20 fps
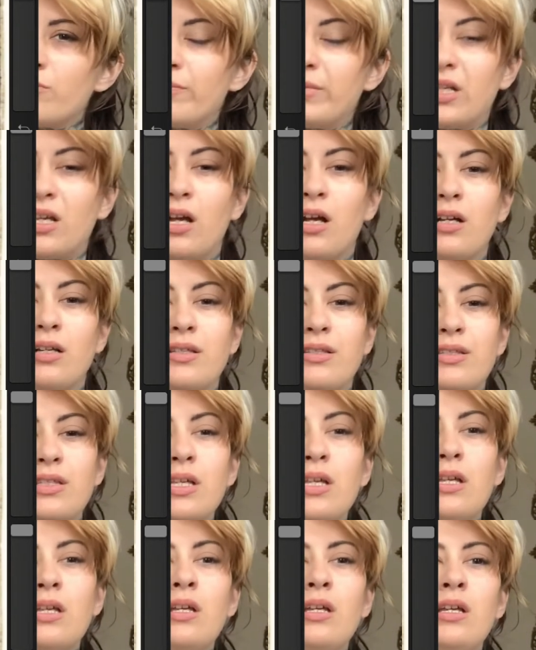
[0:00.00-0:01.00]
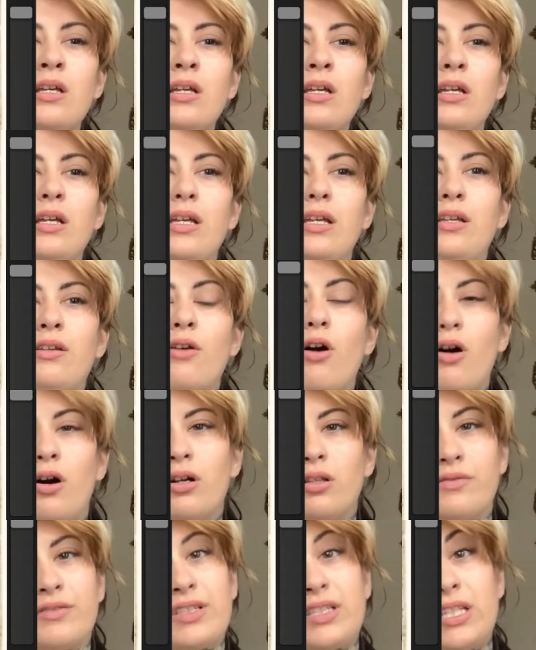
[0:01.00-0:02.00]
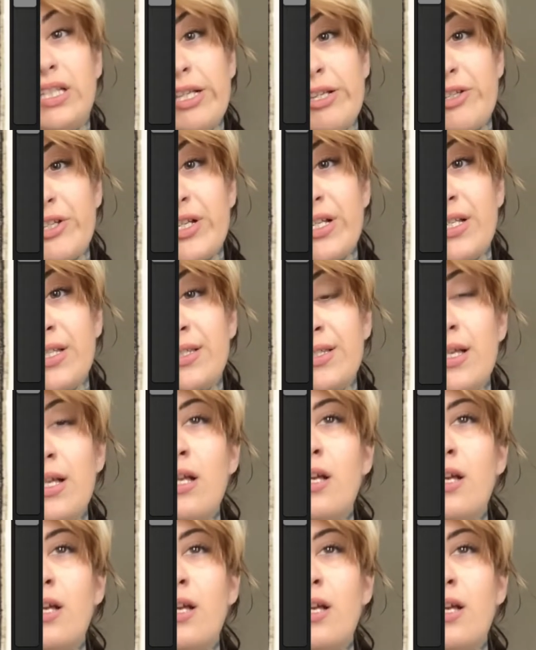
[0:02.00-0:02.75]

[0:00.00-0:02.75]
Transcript: because in all of the teachings,